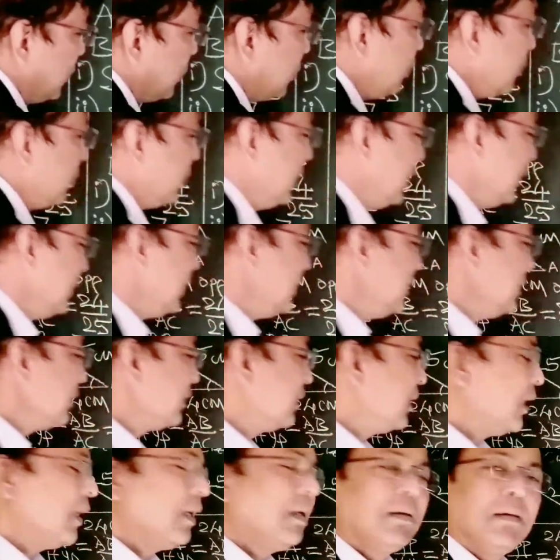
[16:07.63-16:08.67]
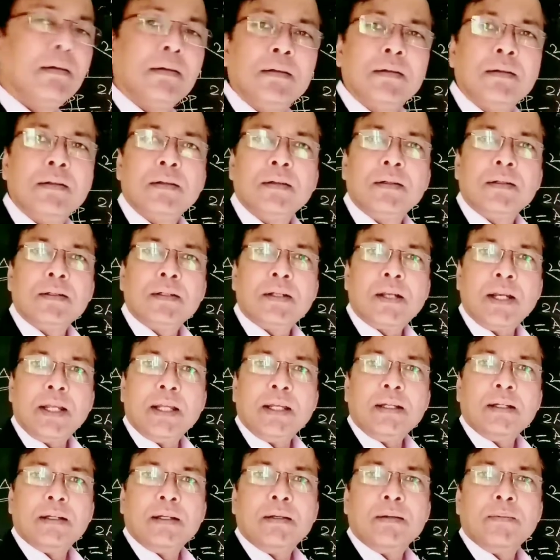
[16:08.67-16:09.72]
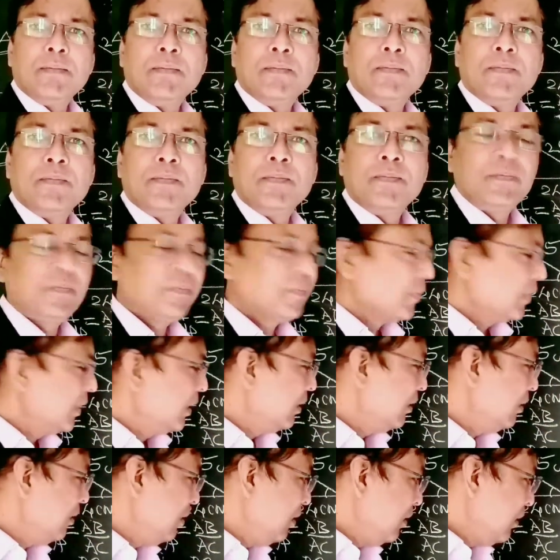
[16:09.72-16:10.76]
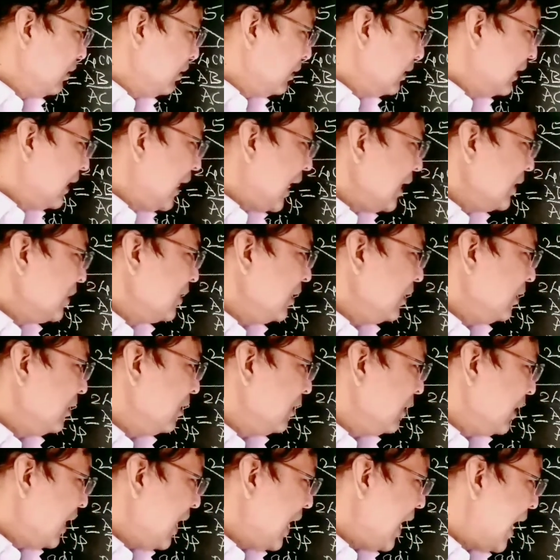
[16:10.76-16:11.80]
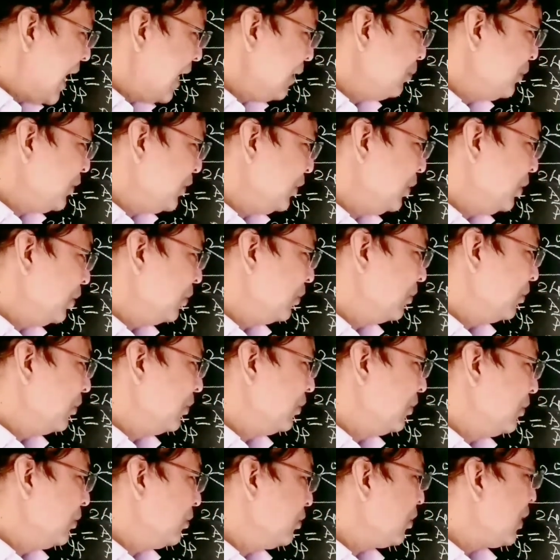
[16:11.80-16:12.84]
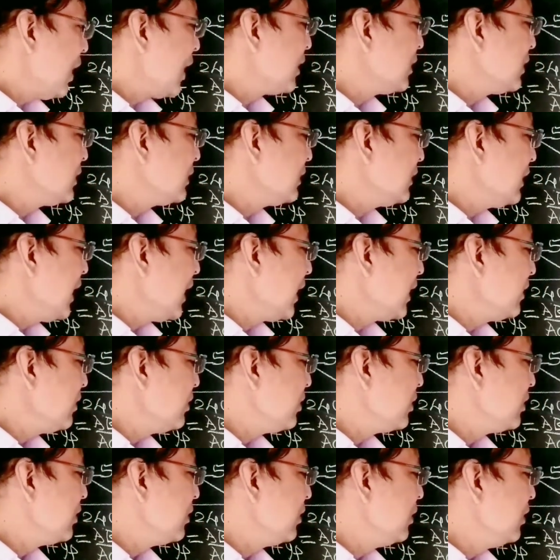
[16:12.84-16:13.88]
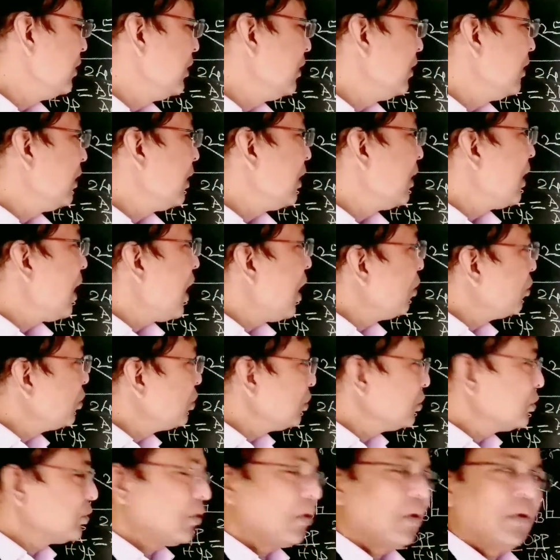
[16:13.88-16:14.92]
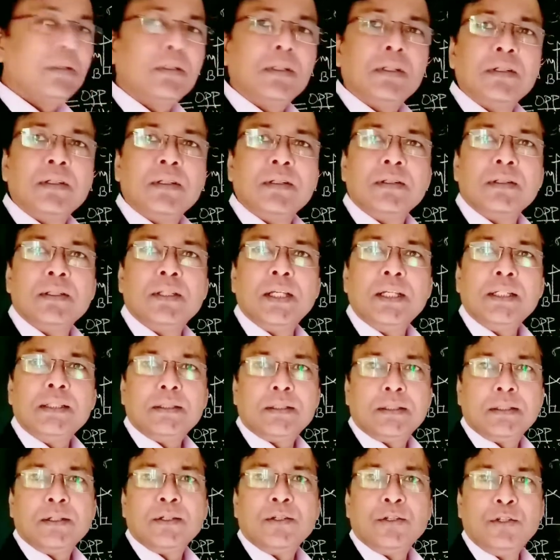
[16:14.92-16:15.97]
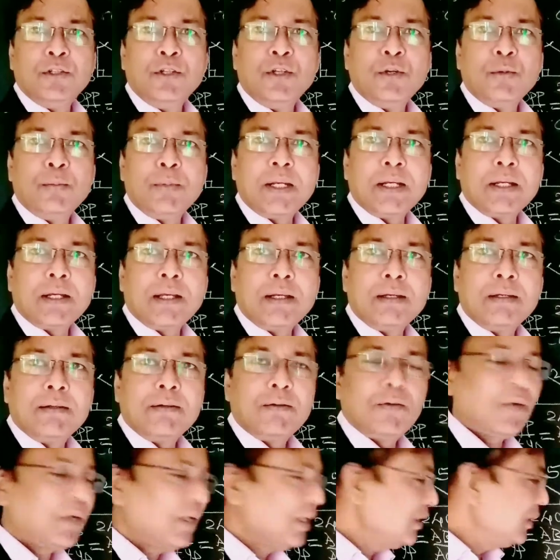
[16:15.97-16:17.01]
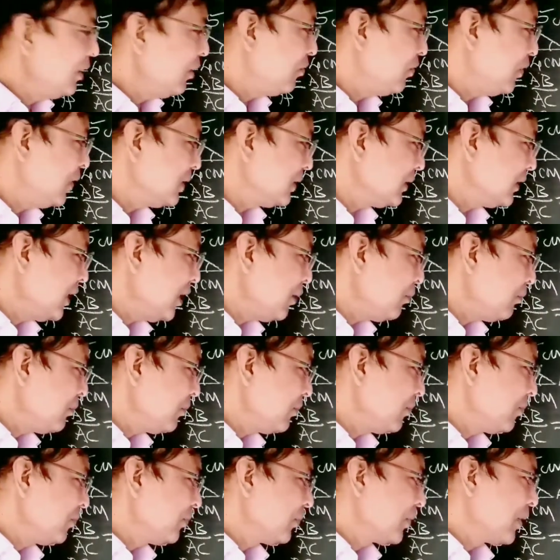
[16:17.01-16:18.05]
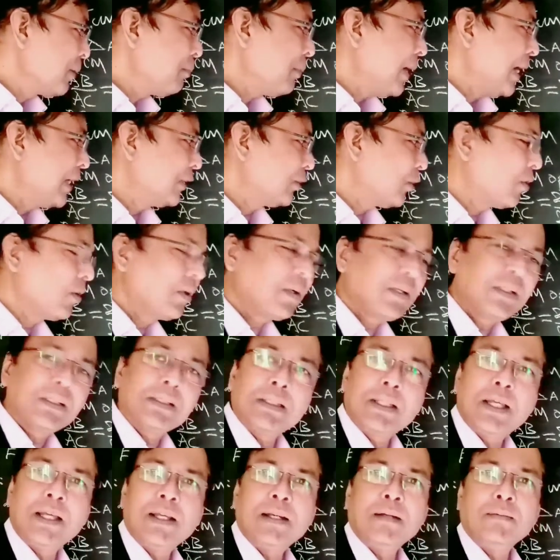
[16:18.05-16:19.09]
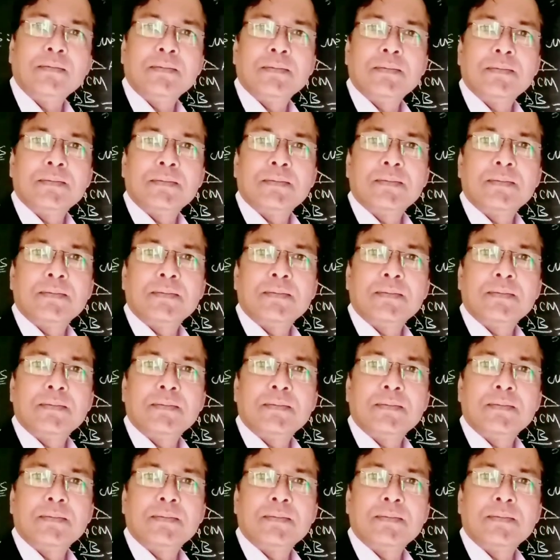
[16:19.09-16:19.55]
So this is the trick that helps you to understand how to solve this numerical. What is the first step? Pythagoras Theorem.